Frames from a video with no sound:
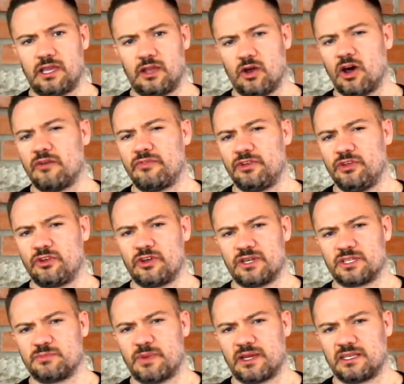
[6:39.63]
and often you could
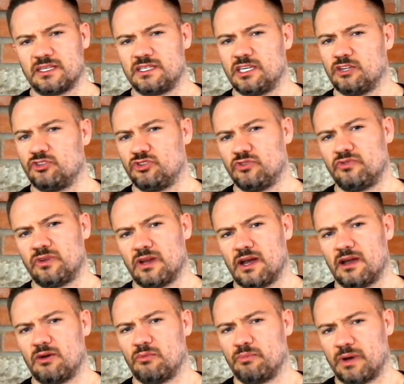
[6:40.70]
expect to see
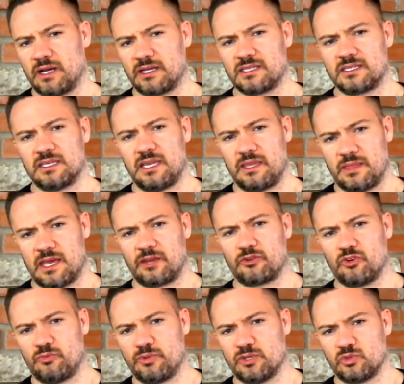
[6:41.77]
juvenile bucks in that
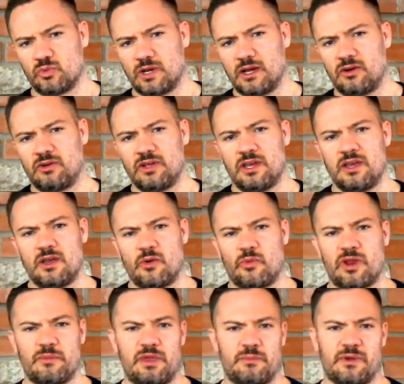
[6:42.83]
group as well.
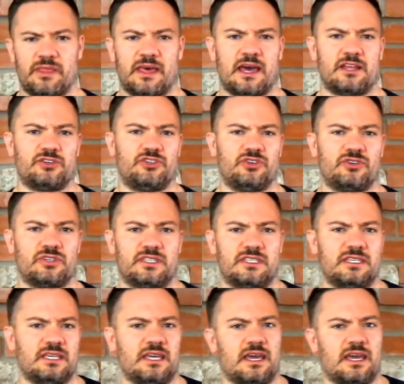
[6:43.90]
What I mean by that is you could see